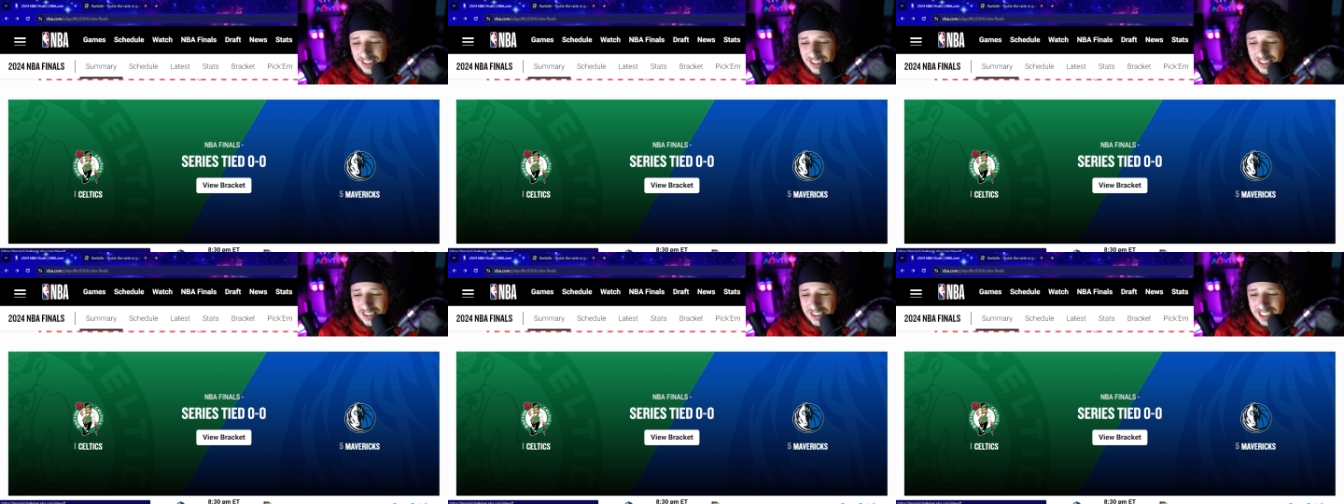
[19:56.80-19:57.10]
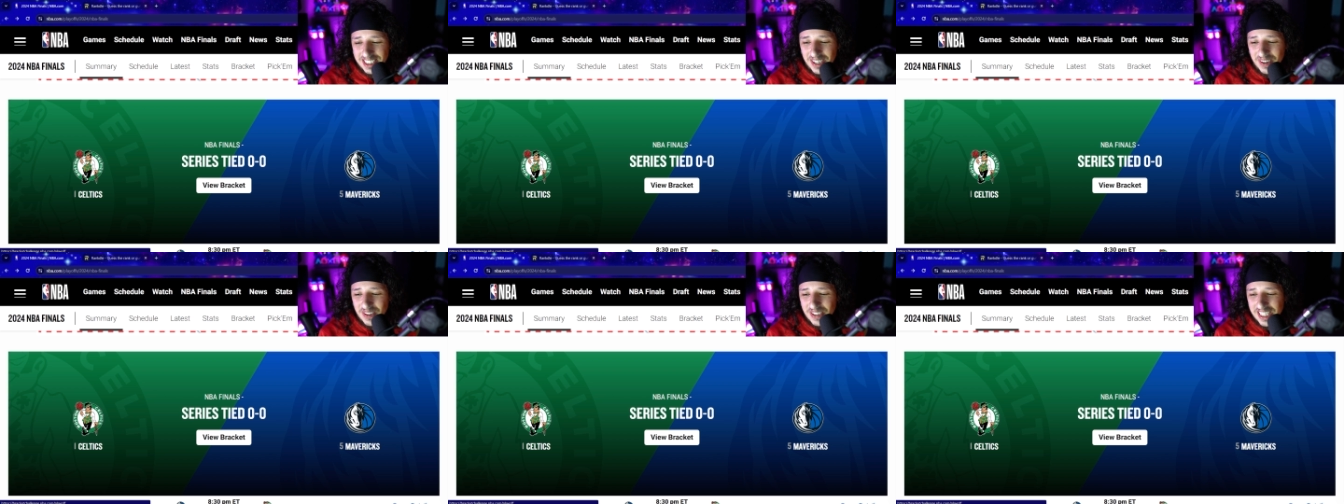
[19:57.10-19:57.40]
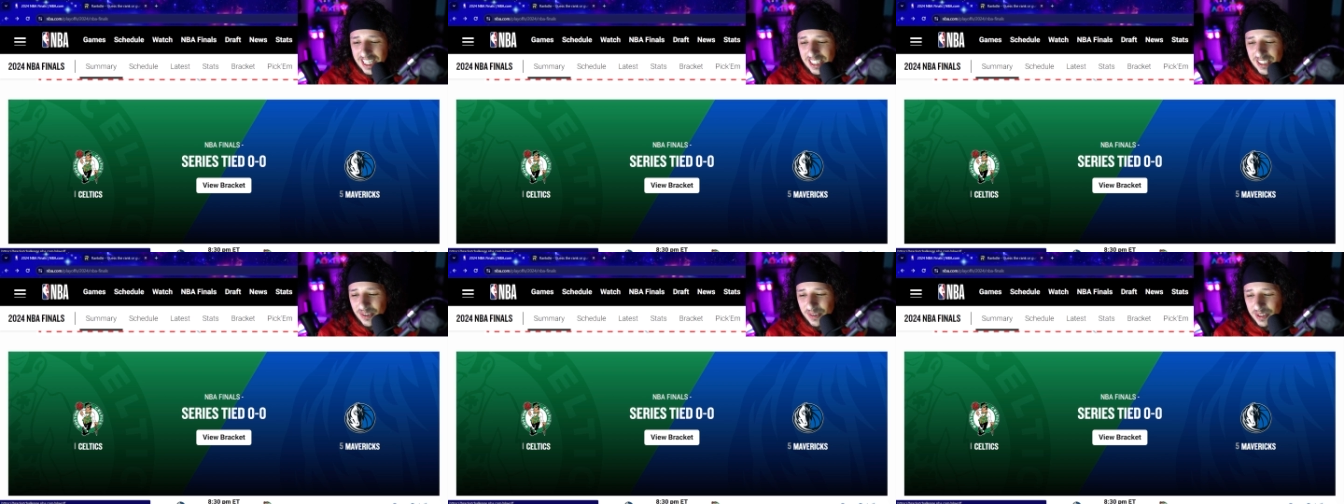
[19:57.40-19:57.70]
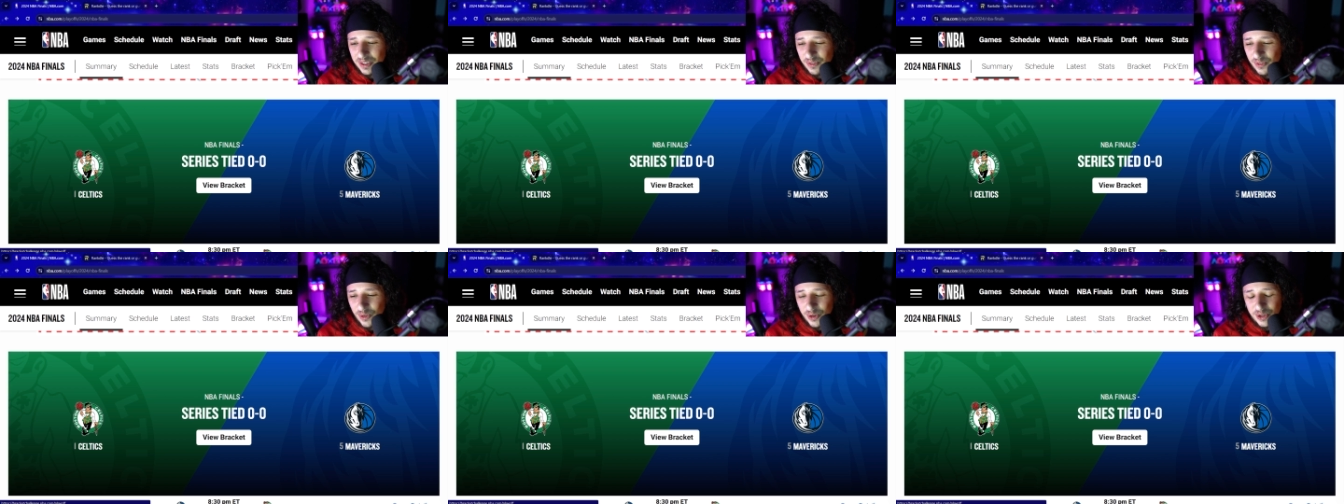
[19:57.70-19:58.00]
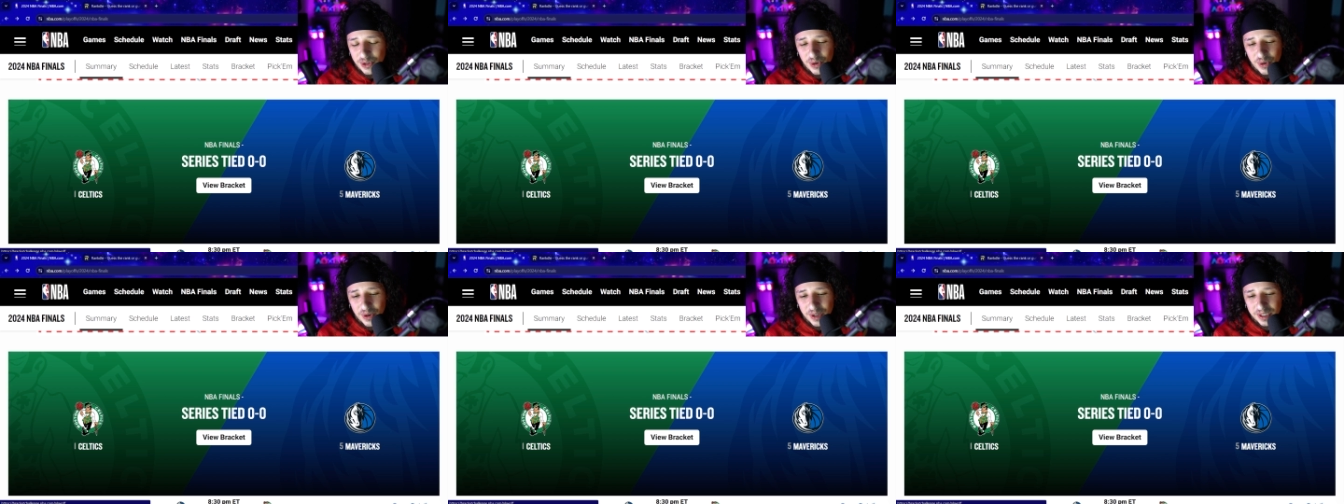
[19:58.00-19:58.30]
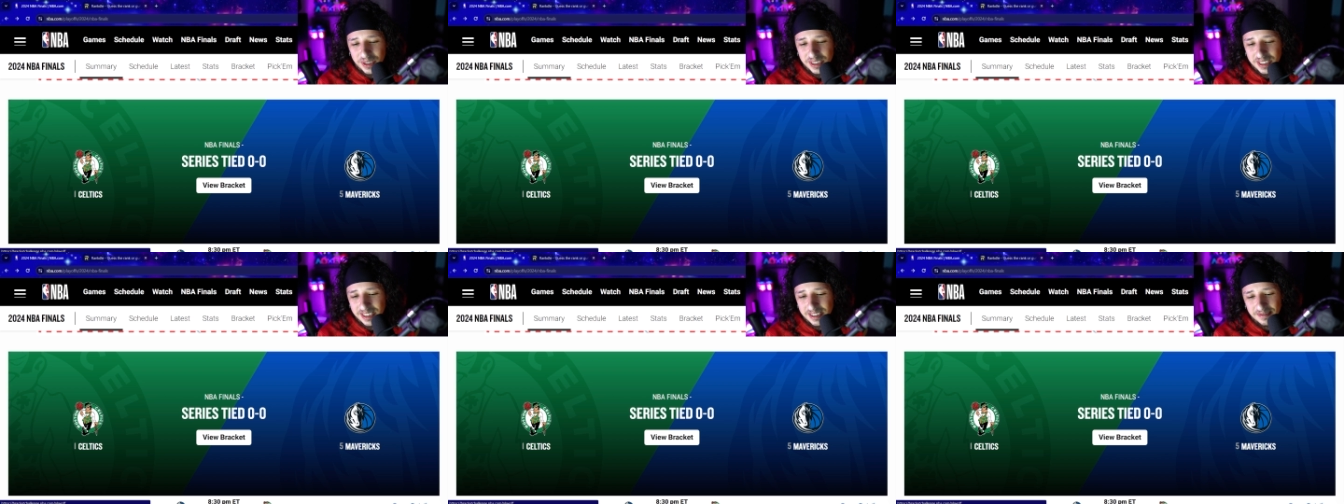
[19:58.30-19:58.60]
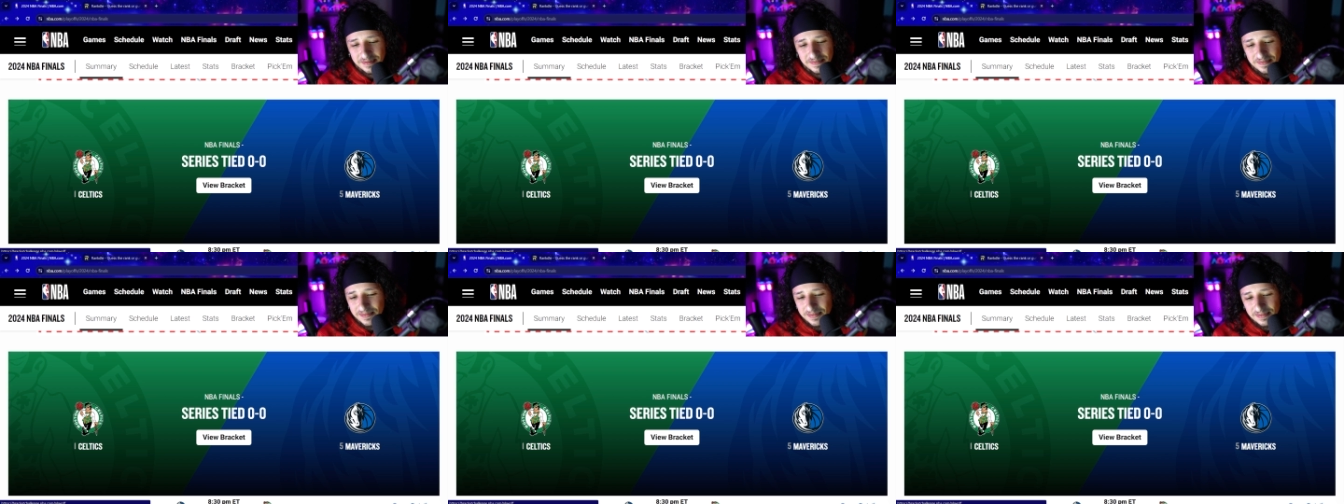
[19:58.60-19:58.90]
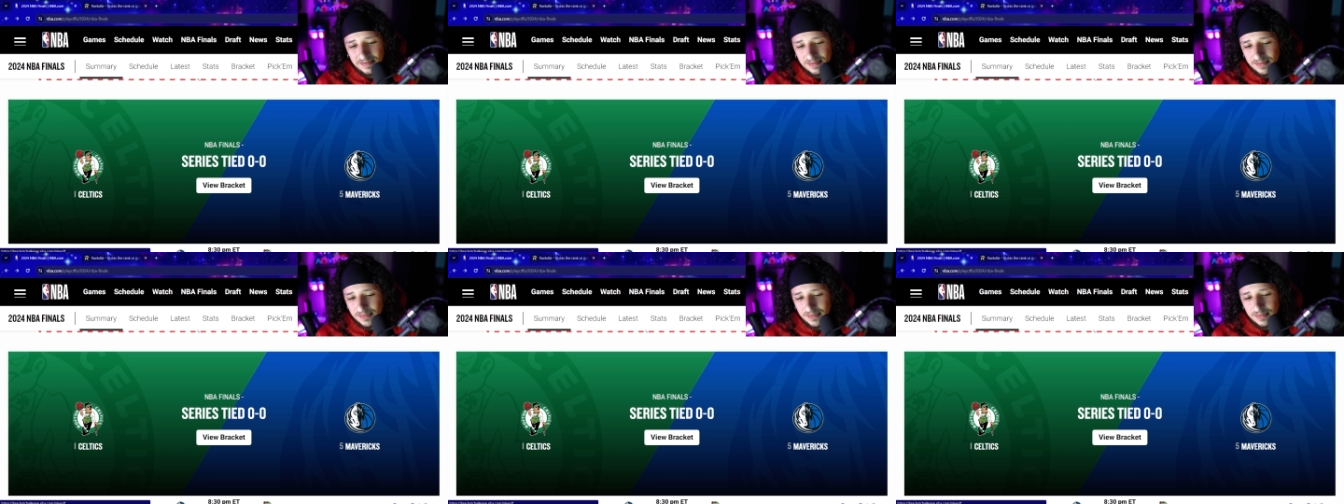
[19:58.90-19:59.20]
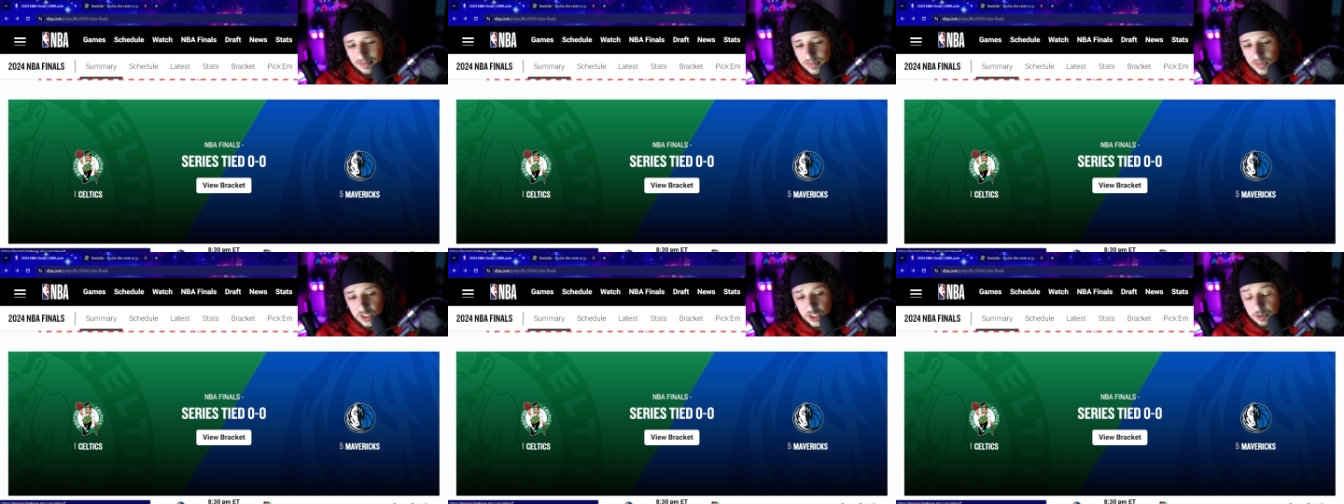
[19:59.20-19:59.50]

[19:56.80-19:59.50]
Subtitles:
see what they do in the fourth quarters. It's